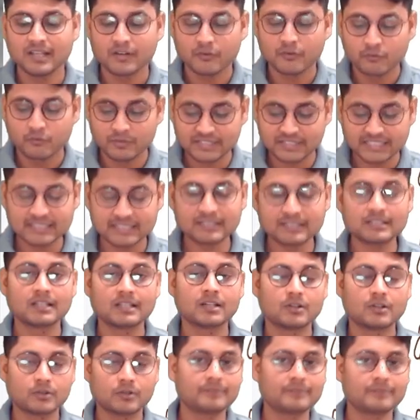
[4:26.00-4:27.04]
within
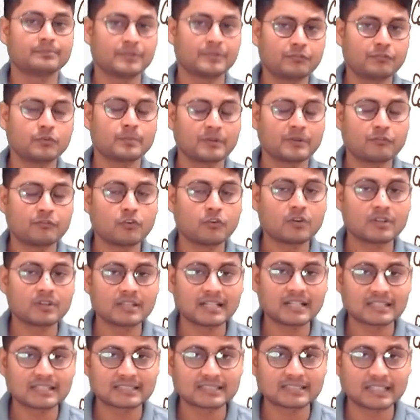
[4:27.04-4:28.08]
before
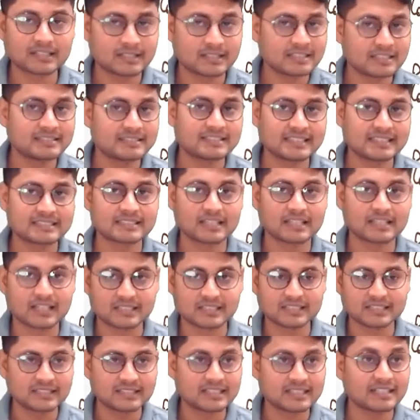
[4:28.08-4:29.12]
that 36
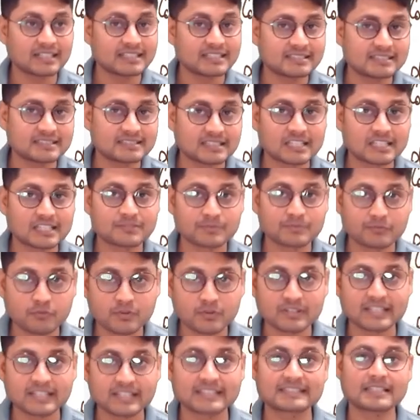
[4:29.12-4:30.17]
hours, in 36 hours
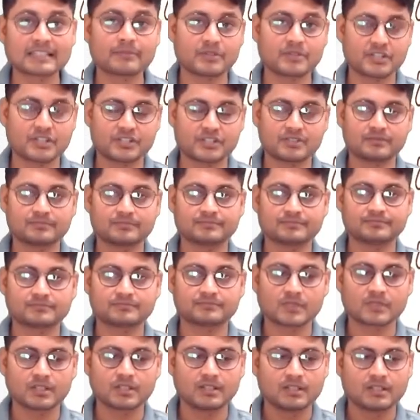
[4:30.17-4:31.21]
before the examination.
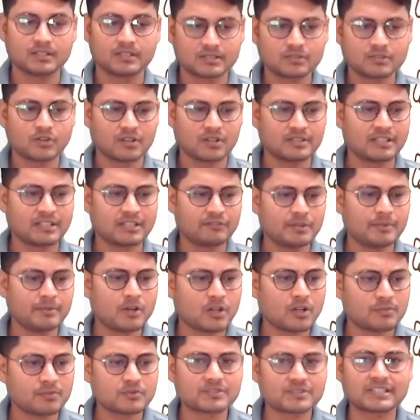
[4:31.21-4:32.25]
So there will be
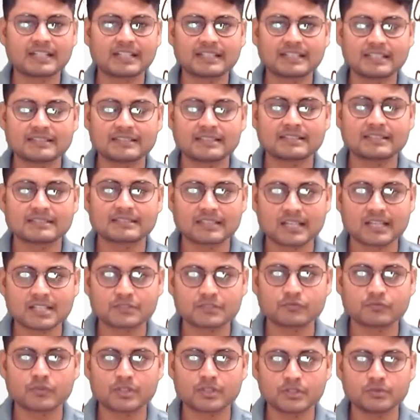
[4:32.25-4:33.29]
almost 36
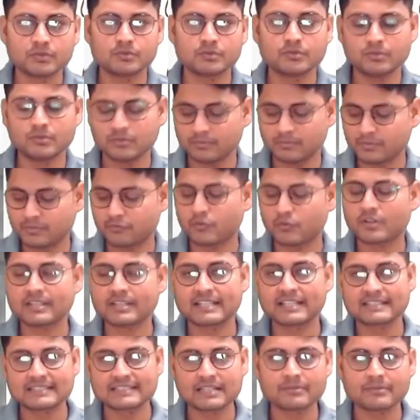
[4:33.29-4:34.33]
hours for you before the
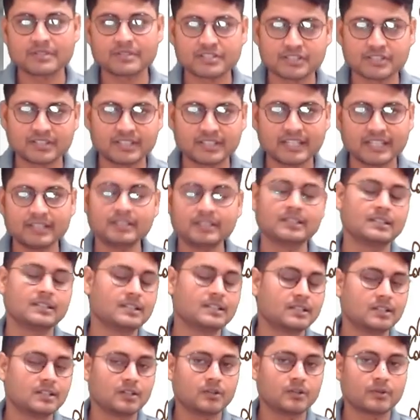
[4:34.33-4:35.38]
examination day.
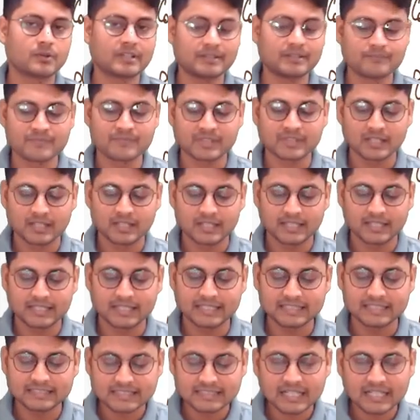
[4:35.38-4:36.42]
Okay,
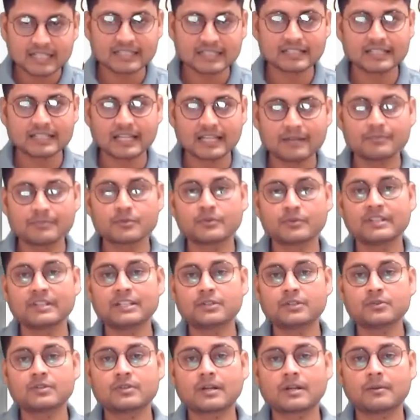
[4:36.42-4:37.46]
in that gap you
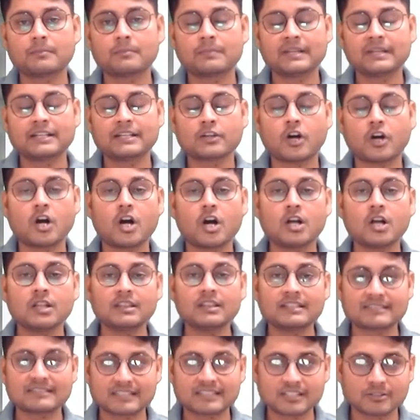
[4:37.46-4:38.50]
need to complete all
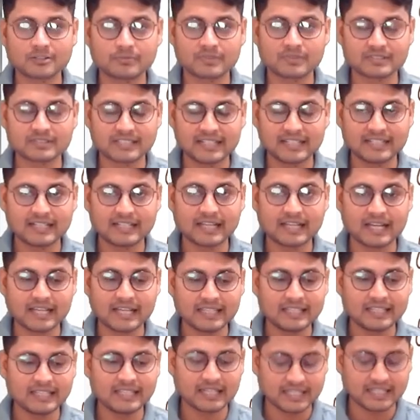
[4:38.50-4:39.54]
the syllabus, and
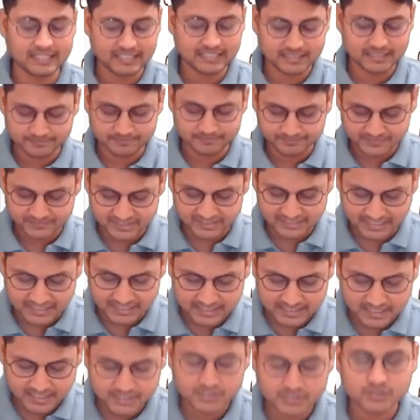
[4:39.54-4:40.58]
I
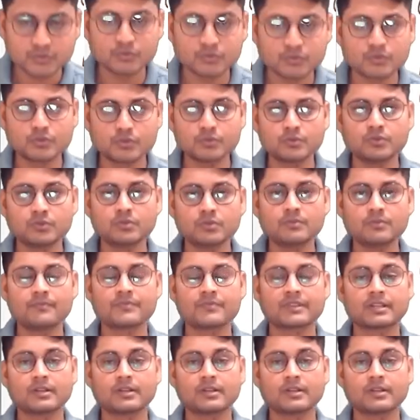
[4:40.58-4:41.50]
suggest you to